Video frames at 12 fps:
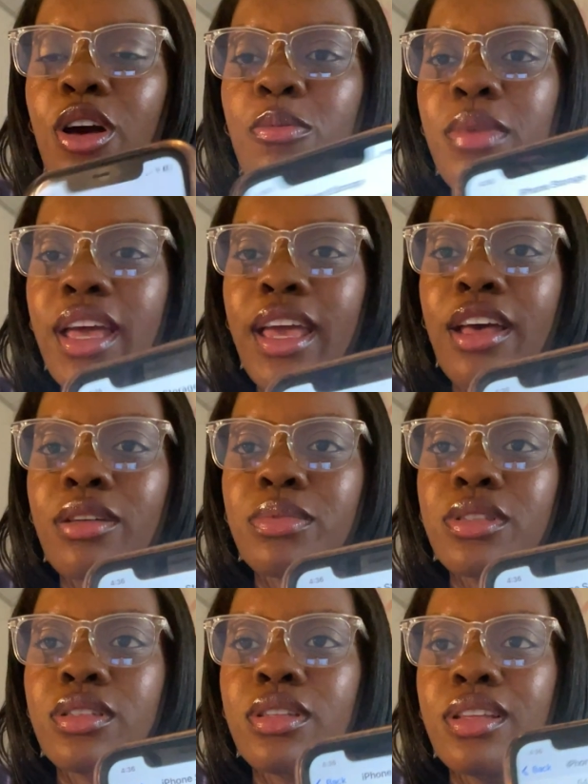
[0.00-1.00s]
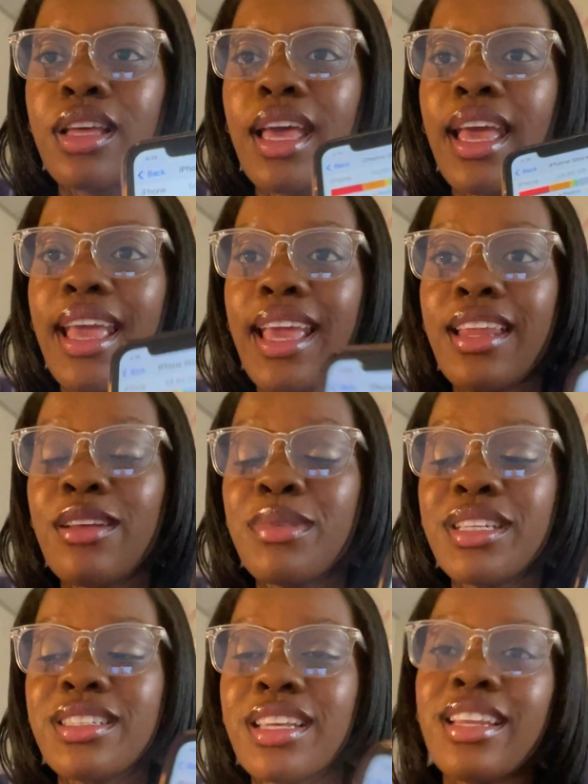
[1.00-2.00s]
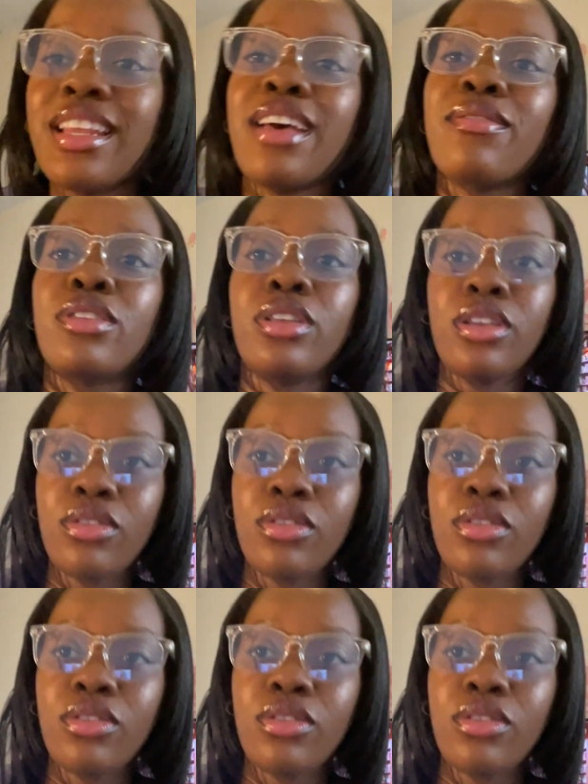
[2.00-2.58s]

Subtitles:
my apps. And I'm excited to have a new